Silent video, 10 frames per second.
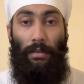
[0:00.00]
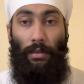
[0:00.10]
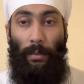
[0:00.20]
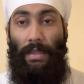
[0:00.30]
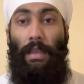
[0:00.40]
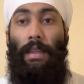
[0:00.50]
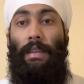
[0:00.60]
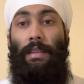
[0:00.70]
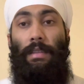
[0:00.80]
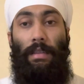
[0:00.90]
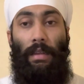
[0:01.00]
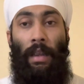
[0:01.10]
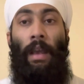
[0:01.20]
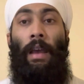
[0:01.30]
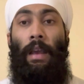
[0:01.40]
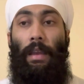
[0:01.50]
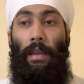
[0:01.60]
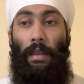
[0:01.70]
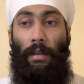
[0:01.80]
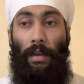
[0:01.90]
So basically this is the
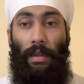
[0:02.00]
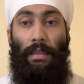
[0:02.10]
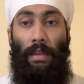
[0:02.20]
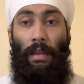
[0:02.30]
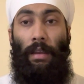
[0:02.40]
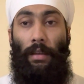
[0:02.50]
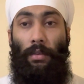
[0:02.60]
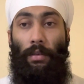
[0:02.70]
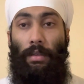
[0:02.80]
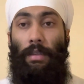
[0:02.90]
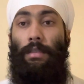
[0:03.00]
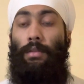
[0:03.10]
Tata Steel technology.